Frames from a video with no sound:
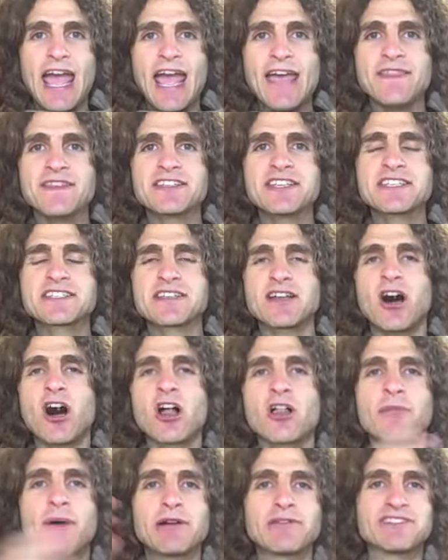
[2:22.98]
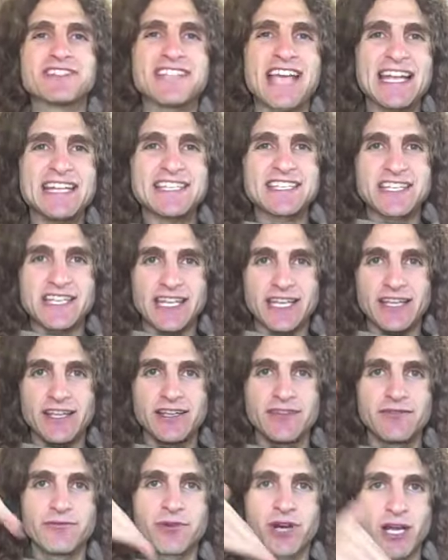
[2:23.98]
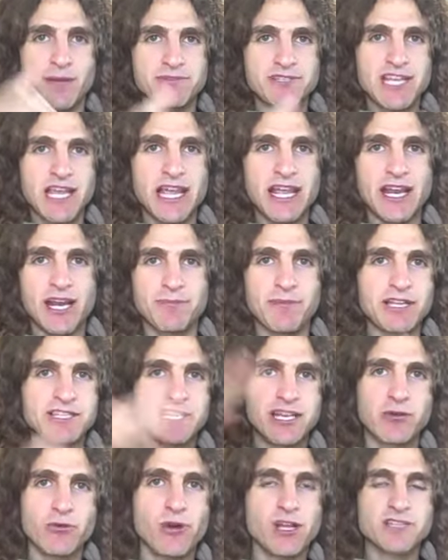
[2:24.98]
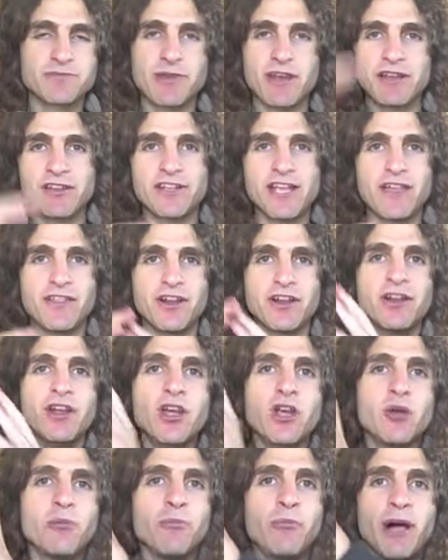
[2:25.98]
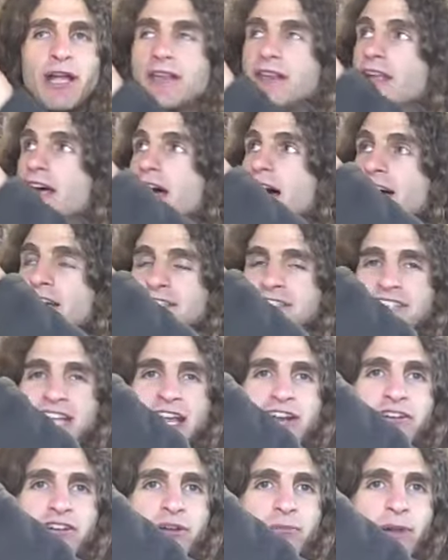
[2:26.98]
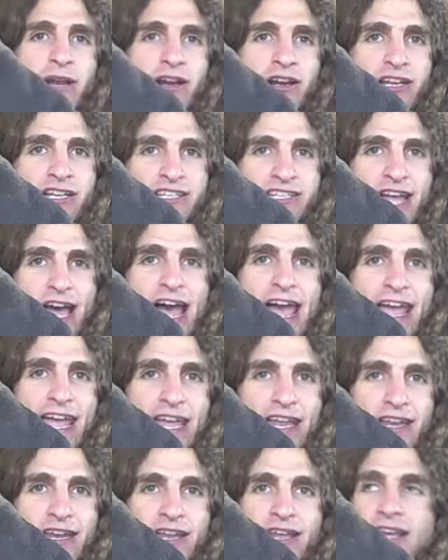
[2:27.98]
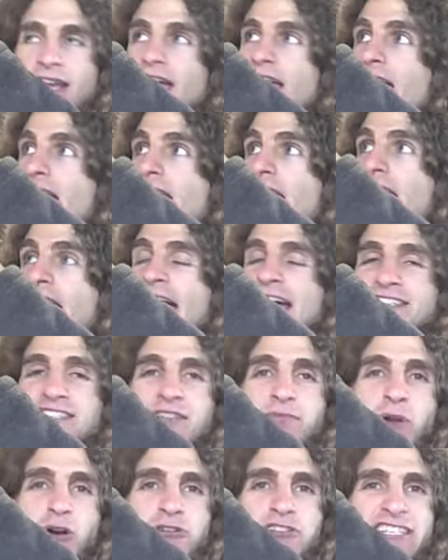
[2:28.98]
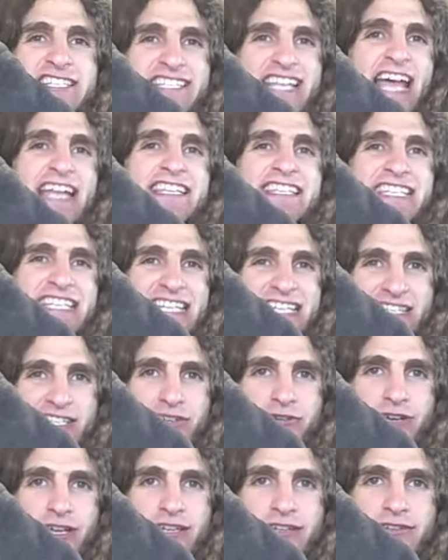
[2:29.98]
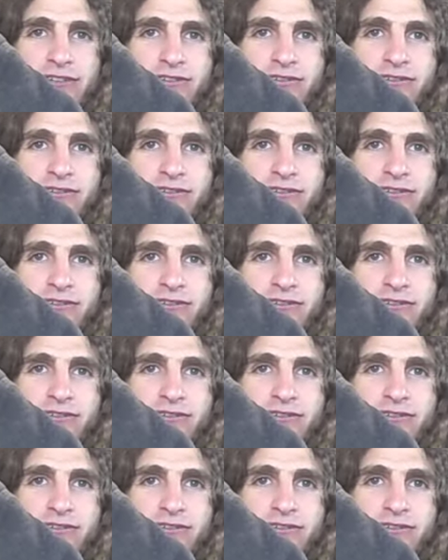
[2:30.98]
And this is all about density, what I'm saying here. I'm not saying one's better than the other, but a standard American diet has the most density to it.